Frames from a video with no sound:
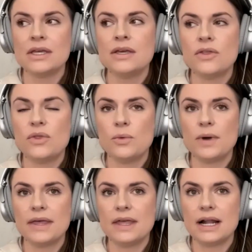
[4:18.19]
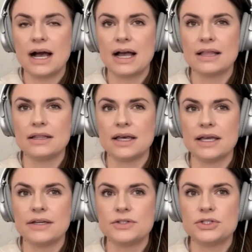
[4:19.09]
The way that I
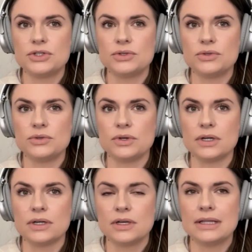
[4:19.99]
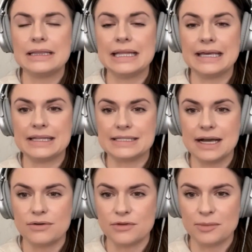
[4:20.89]
like to lay this
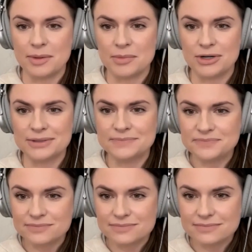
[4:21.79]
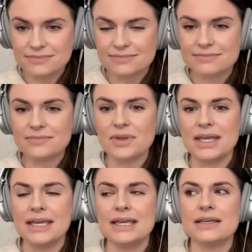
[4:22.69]
out for people
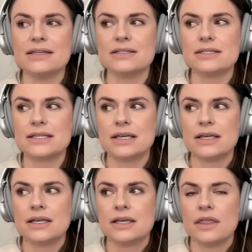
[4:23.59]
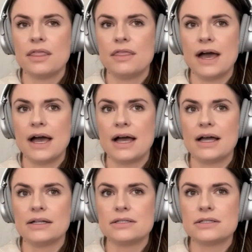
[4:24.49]
is
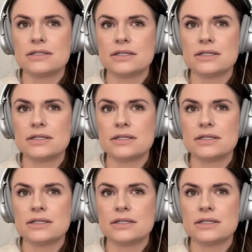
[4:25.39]
that